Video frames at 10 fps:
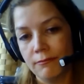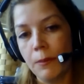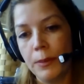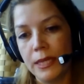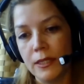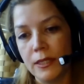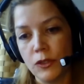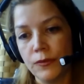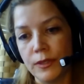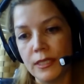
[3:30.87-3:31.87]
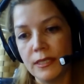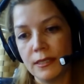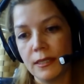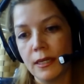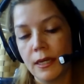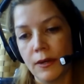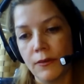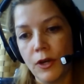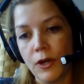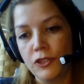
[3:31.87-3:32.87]
up in the surface
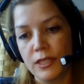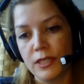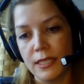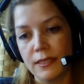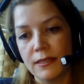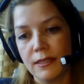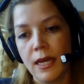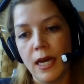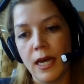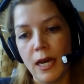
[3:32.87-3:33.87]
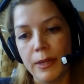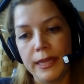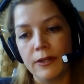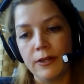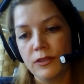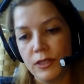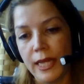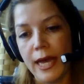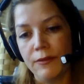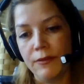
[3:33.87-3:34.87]
of consciousness, but that are
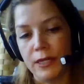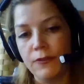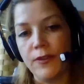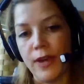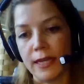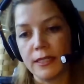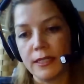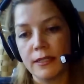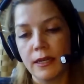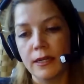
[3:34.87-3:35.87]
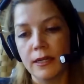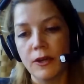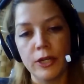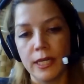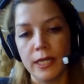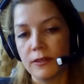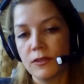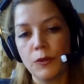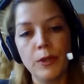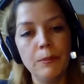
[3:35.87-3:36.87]
still having an effect on us.
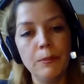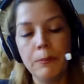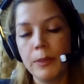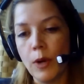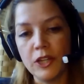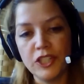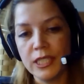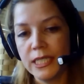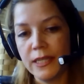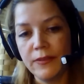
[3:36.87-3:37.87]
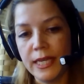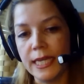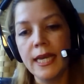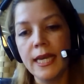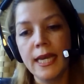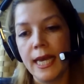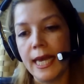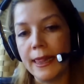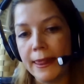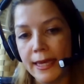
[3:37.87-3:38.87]
So we might be watching TV
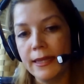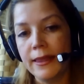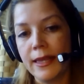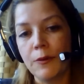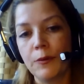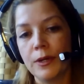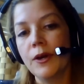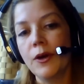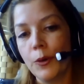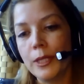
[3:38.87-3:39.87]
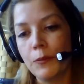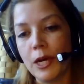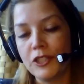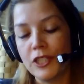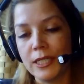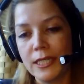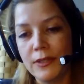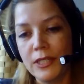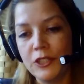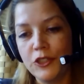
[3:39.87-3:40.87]
and think that we're only watching a
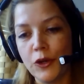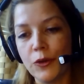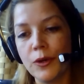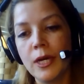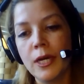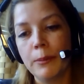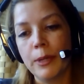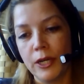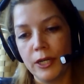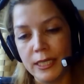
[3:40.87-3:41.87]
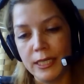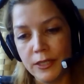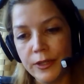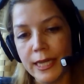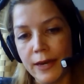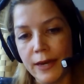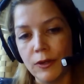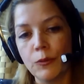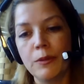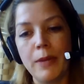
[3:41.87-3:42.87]
TV show, but on a different
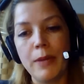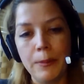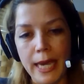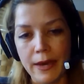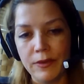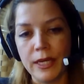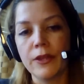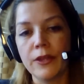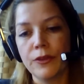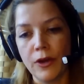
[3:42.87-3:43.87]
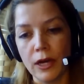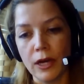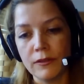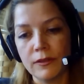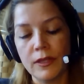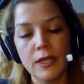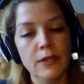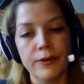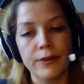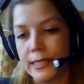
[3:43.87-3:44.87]
level, we may be having other thoughts.
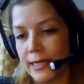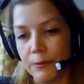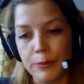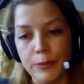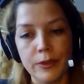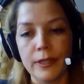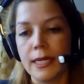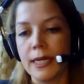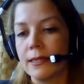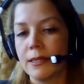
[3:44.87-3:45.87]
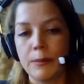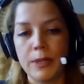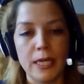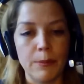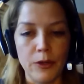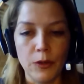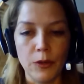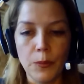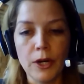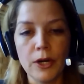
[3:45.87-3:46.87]
For example, something about
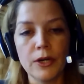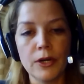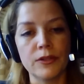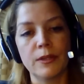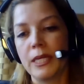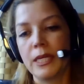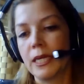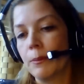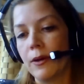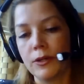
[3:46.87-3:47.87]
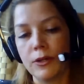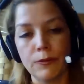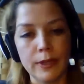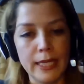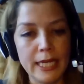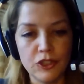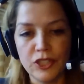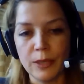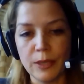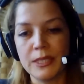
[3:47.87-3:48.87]
your work or something about your
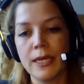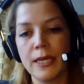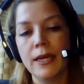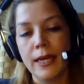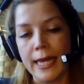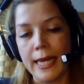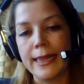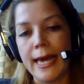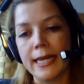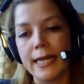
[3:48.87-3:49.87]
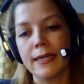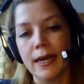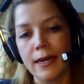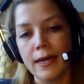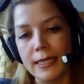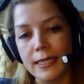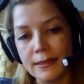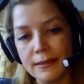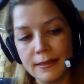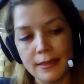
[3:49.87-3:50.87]
relationships, and that
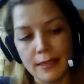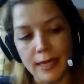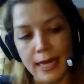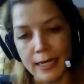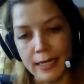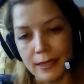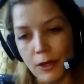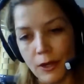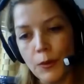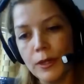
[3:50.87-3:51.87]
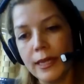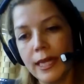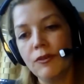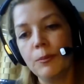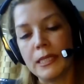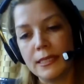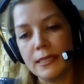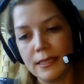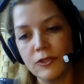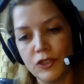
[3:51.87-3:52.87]
is at a lower level, but
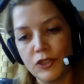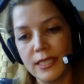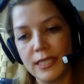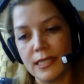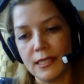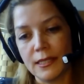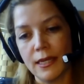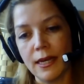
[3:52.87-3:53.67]
still just as